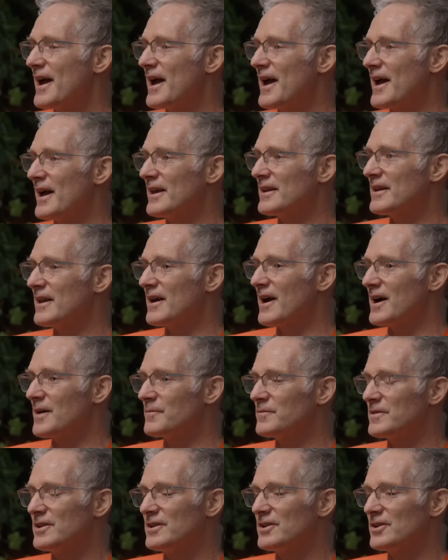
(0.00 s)
And
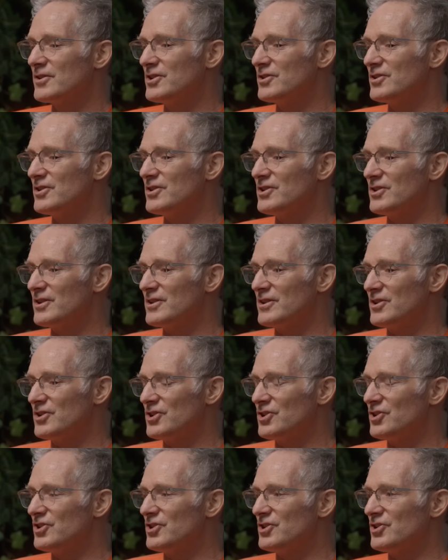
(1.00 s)

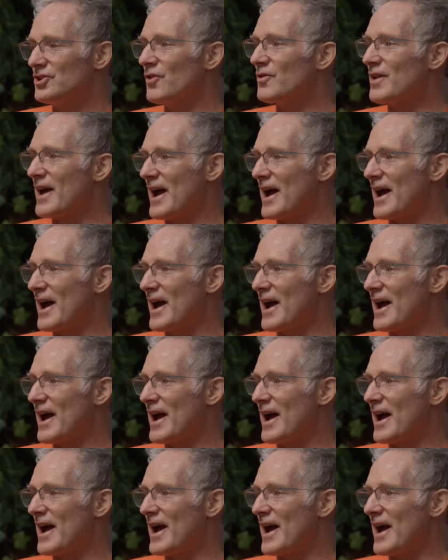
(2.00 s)
you don't